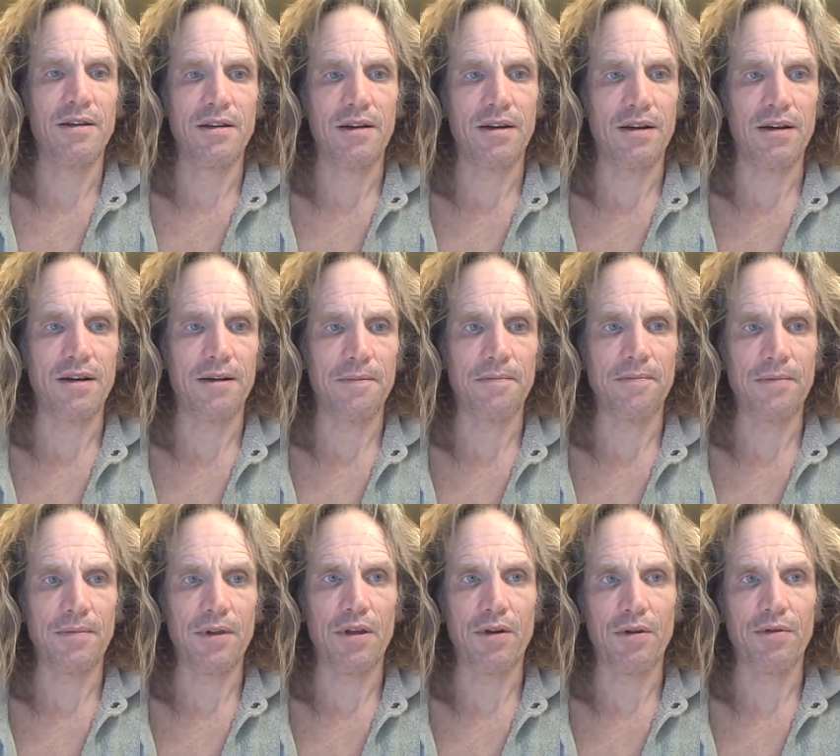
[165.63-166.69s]

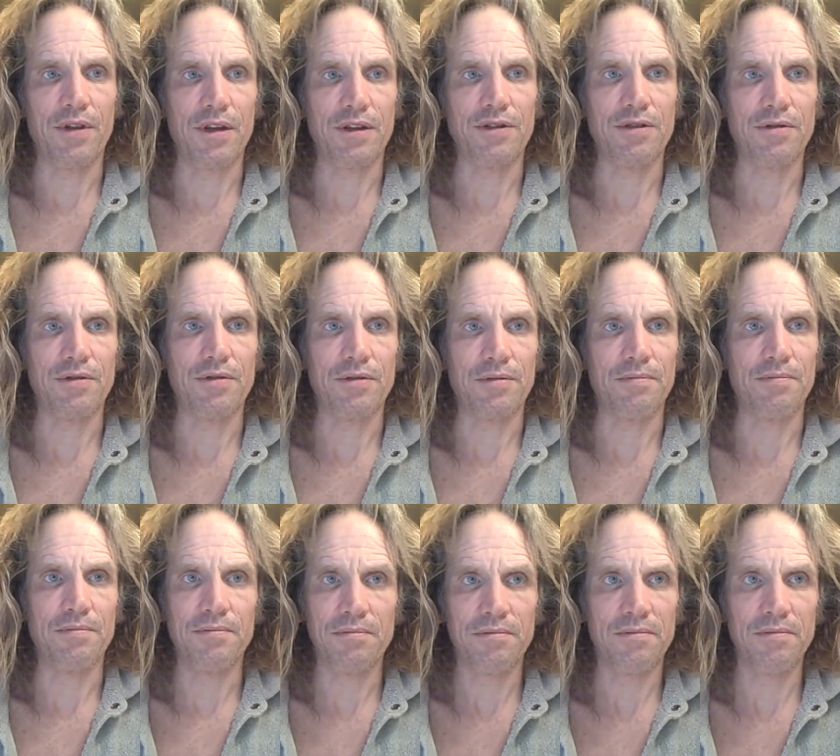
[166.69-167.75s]
that you'll
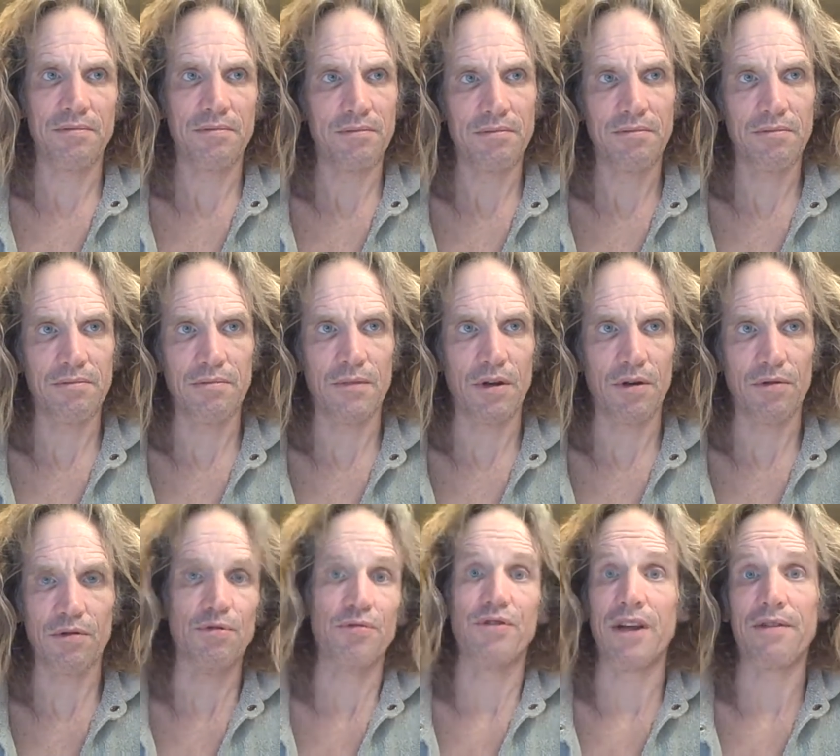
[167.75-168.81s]

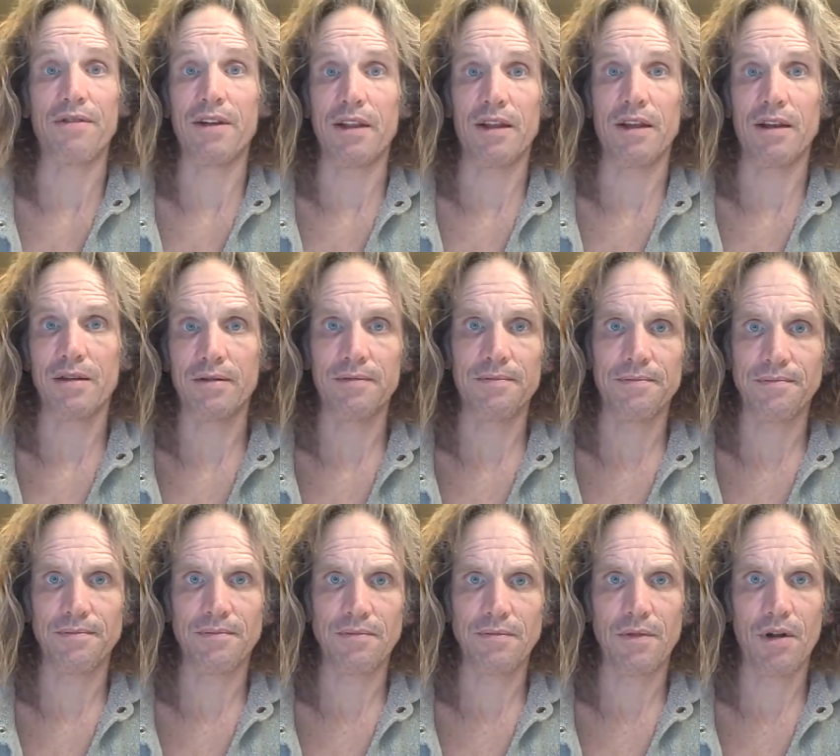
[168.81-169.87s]
lose everything,
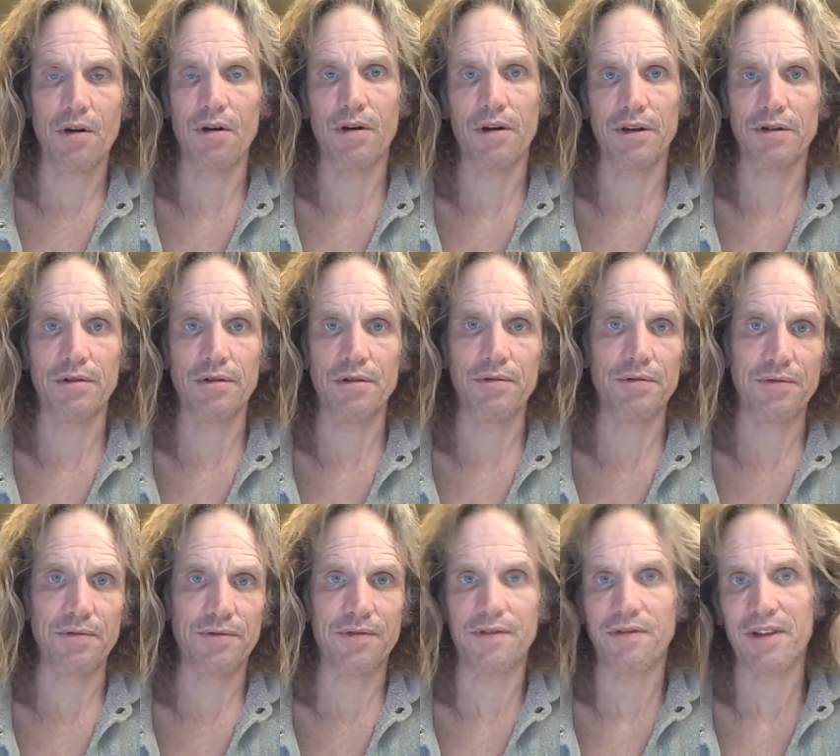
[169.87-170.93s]
or you'll
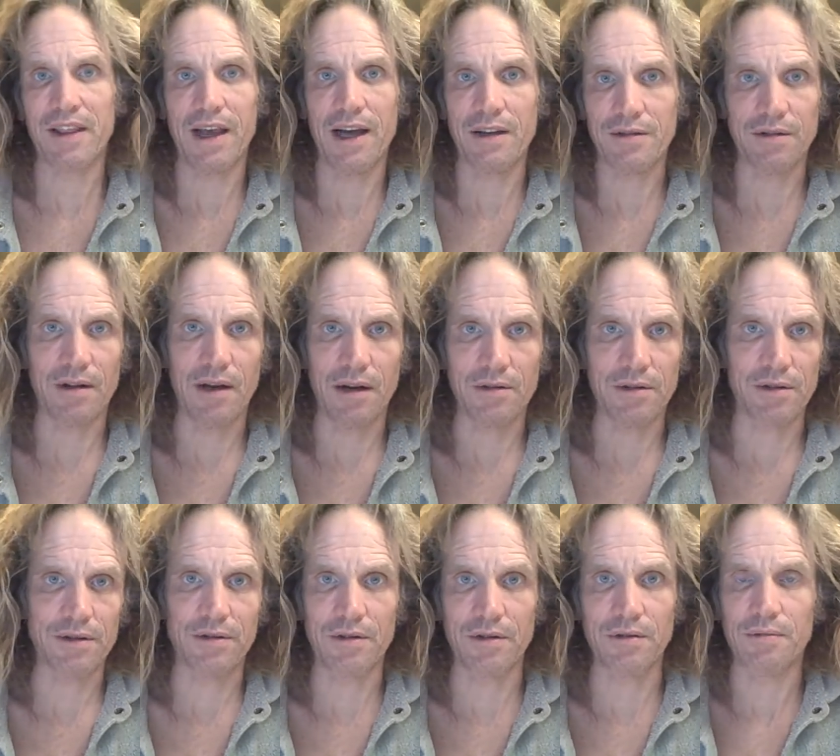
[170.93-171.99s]
lose
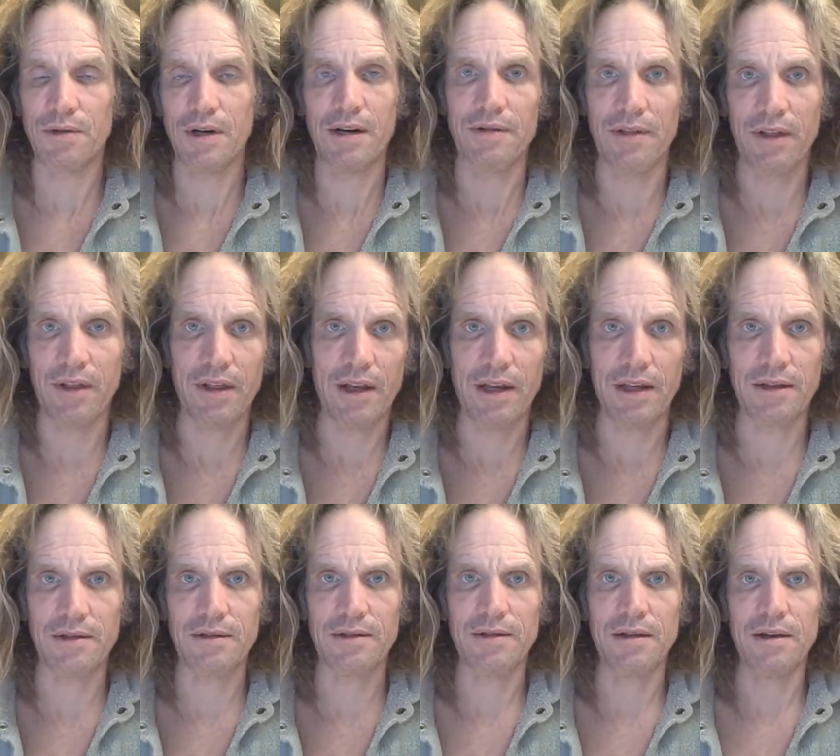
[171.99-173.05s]
$50,000, or whatever the thing
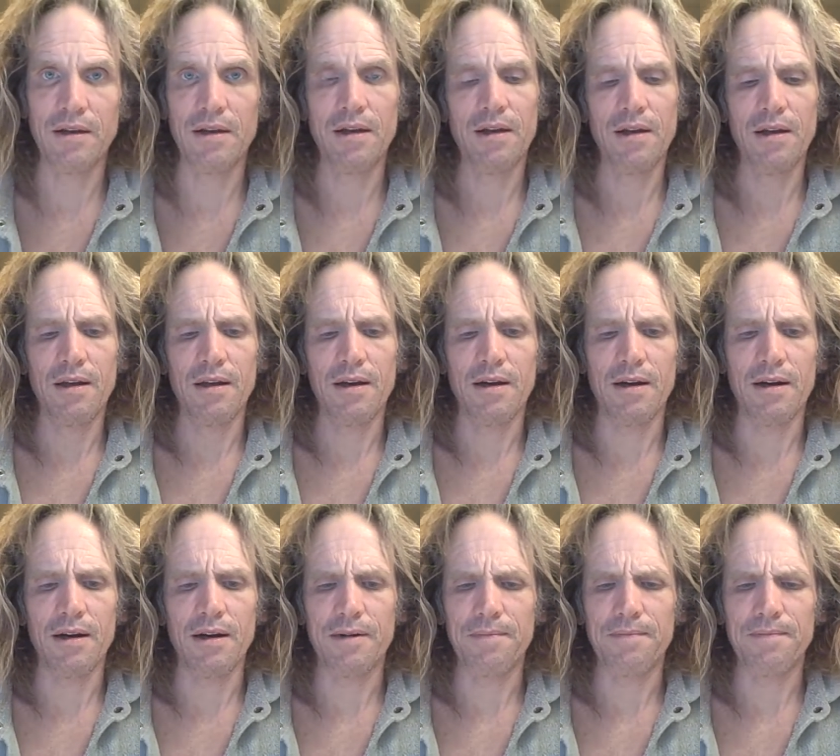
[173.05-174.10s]
is.
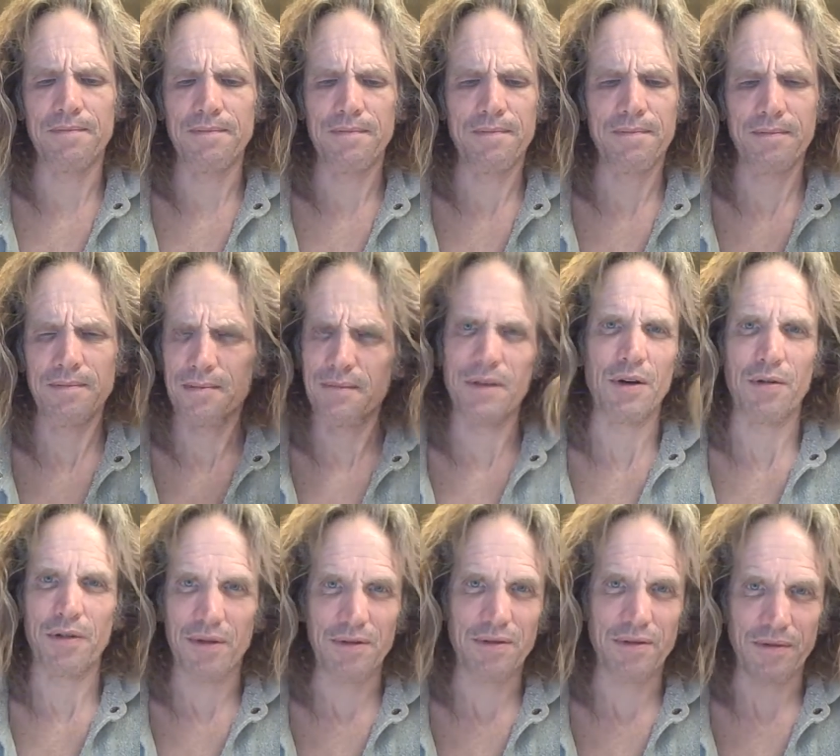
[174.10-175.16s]

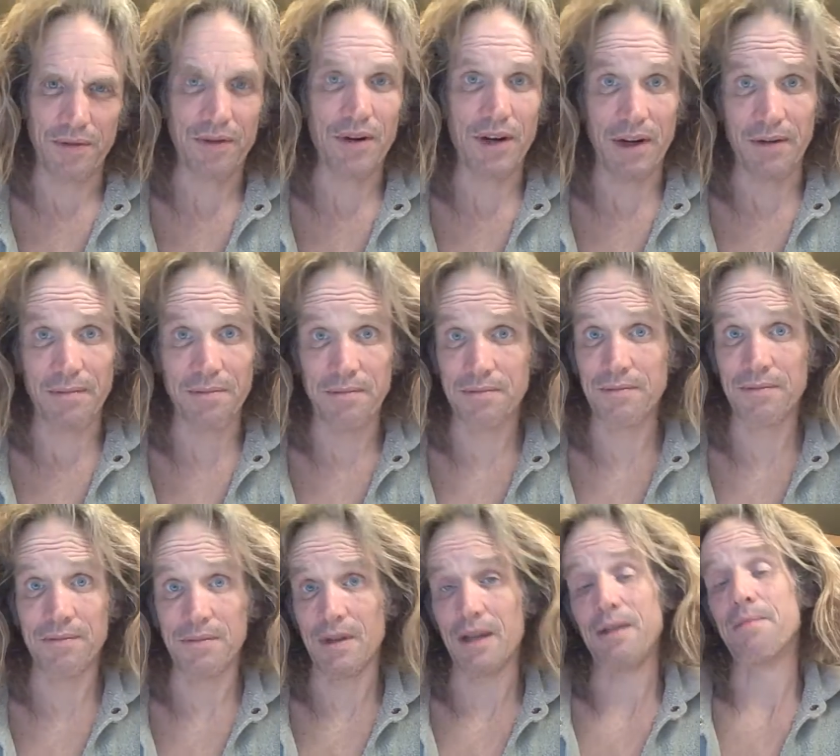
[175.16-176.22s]
Those are
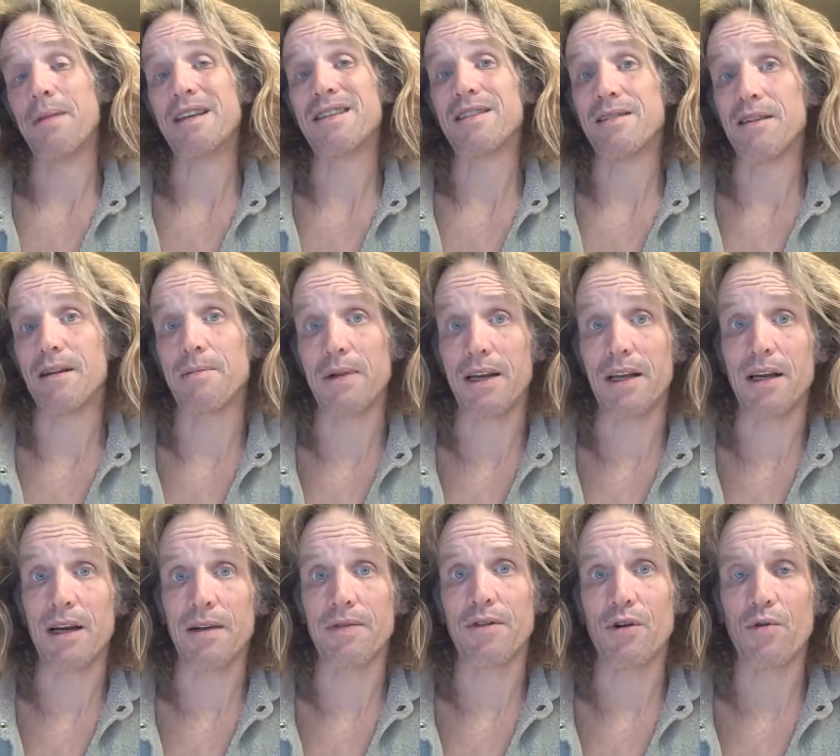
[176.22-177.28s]
it messes up any
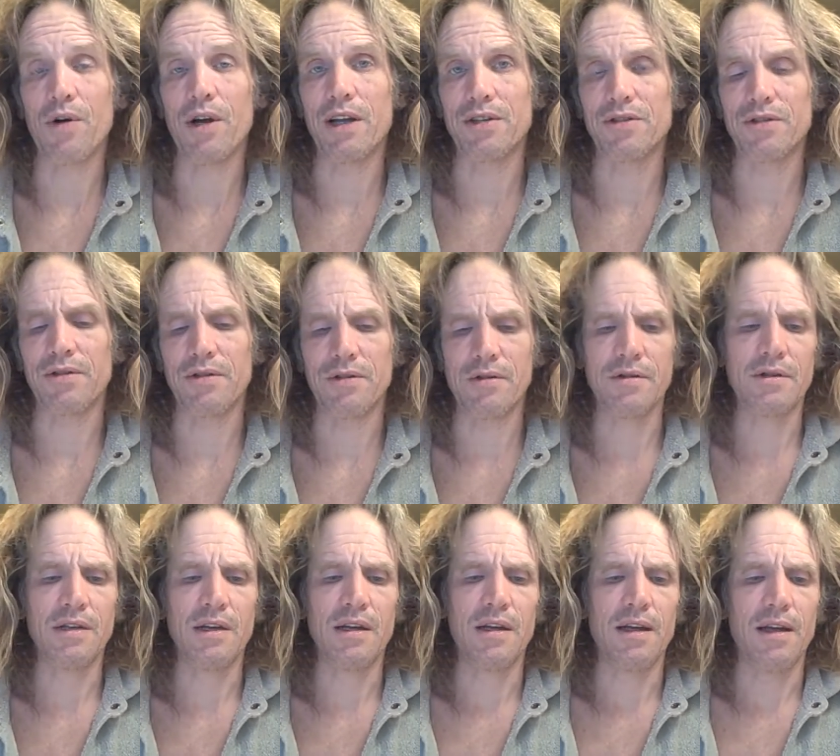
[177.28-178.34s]
kind of equation.
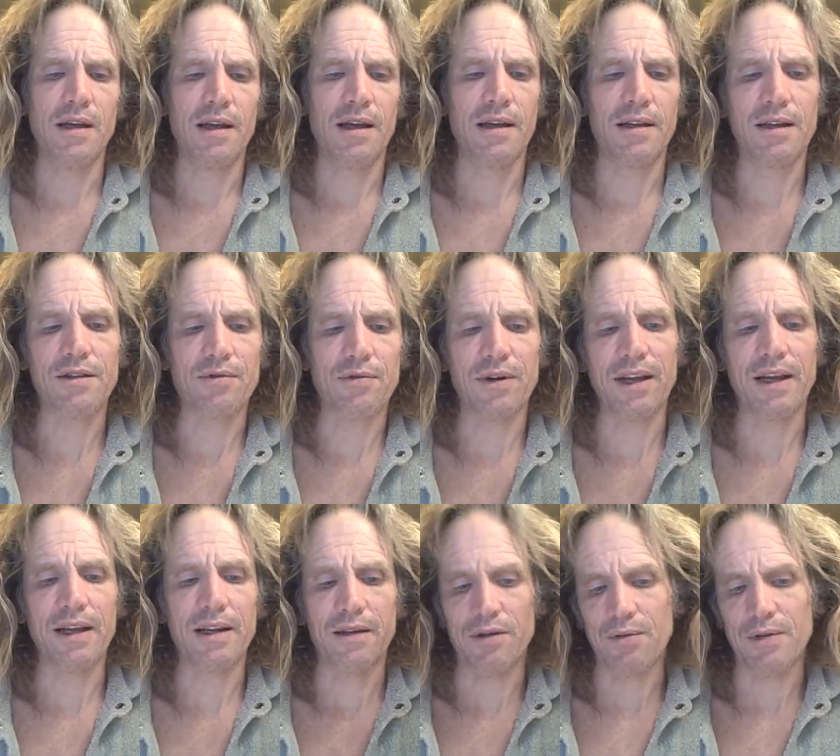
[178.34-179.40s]
And that's where you
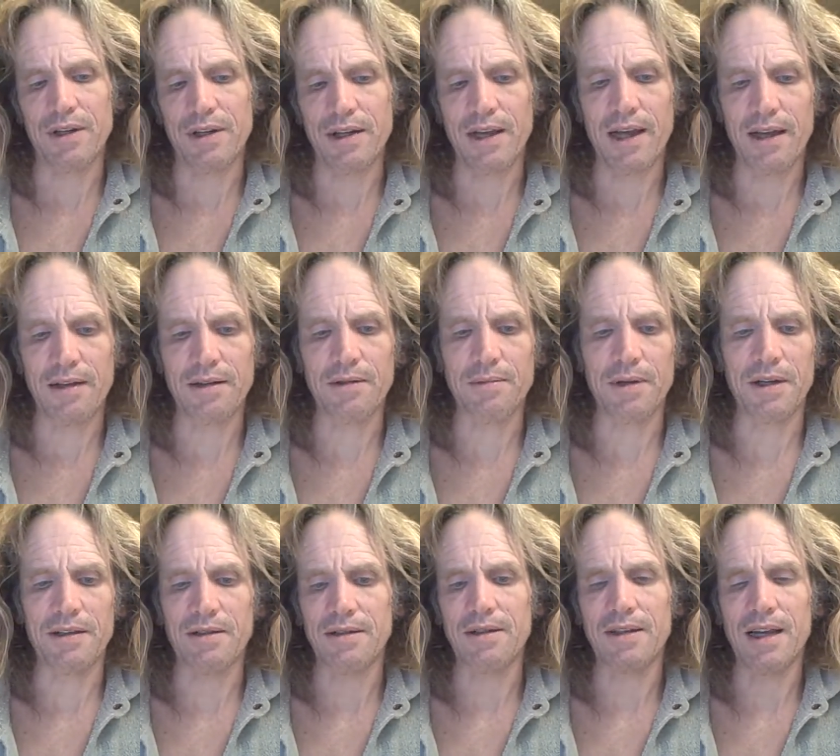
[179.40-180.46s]
get into intent,
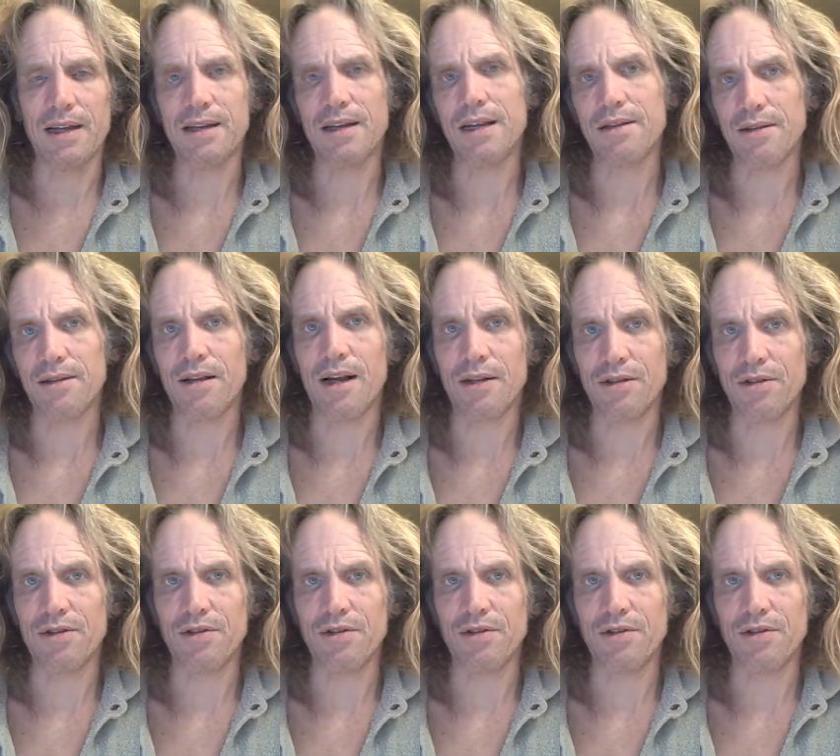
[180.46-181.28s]
because intent has a lot to